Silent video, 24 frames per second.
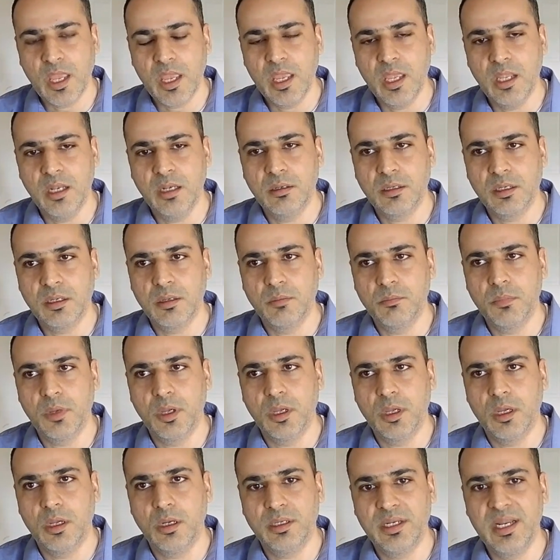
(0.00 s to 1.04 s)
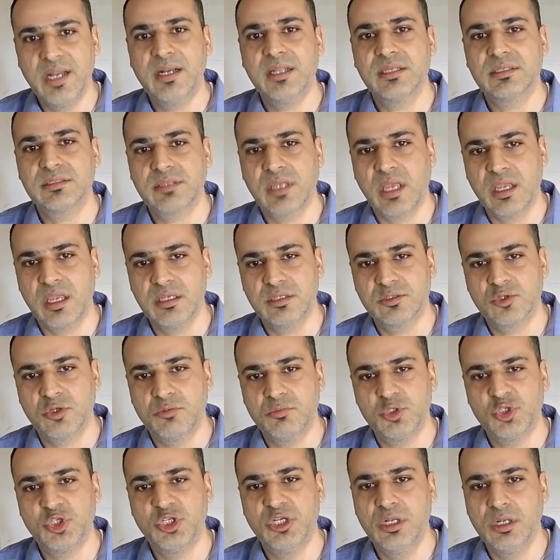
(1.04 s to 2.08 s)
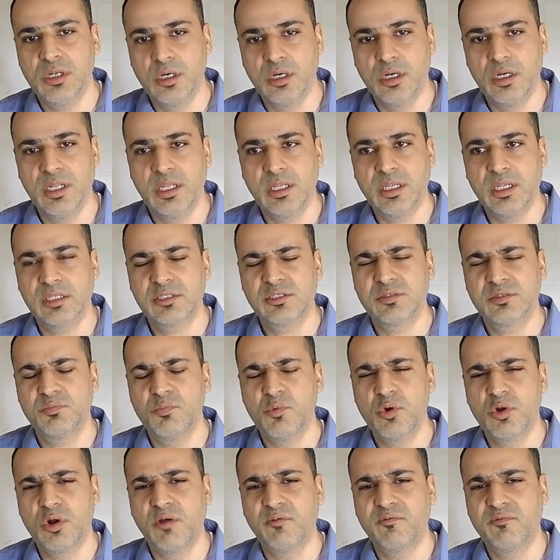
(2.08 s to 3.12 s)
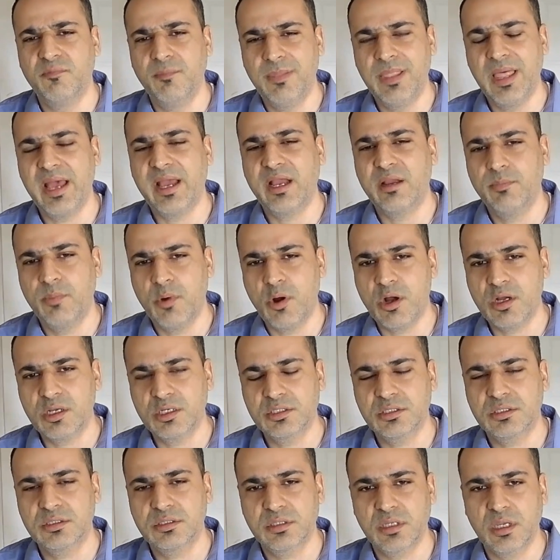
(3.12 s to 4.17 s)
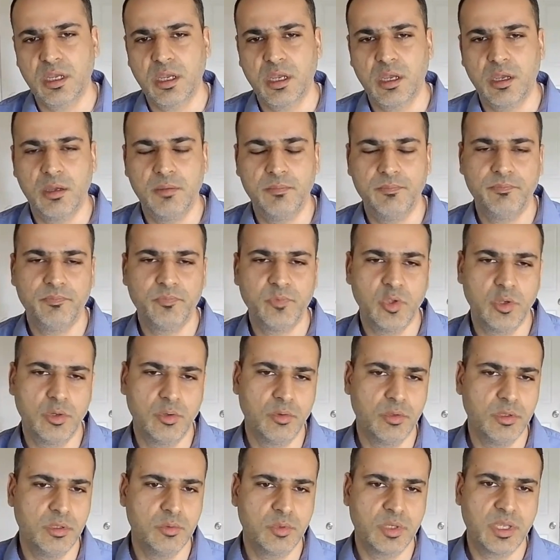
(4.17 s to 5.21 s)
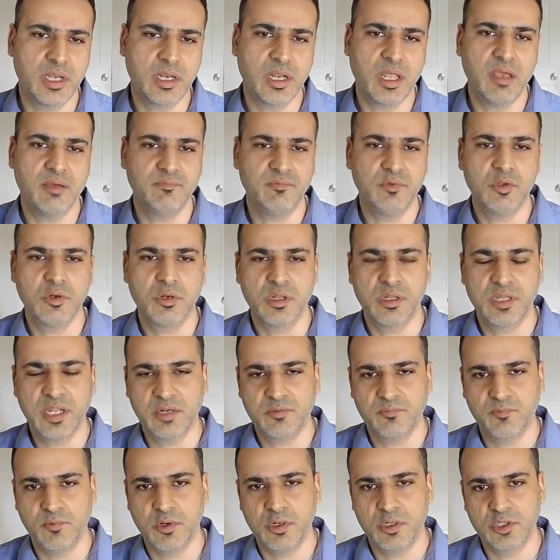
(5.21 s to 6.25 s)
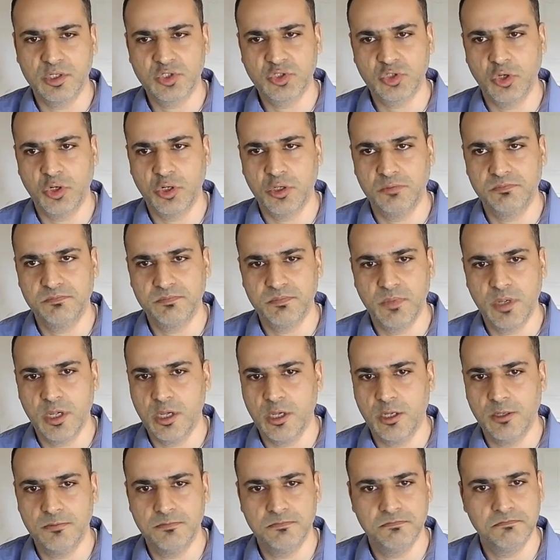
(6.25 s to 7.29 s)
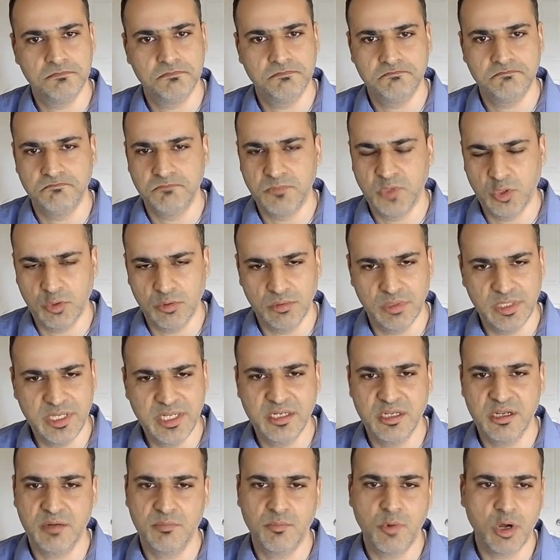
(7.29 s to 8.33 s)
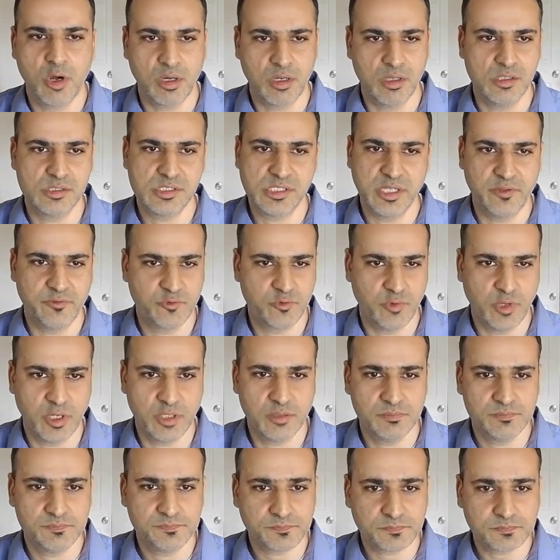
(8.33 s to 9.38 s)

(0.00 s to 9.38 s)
In data science or machine learning, it's more of black box. You can have neural networks or linear models and so on.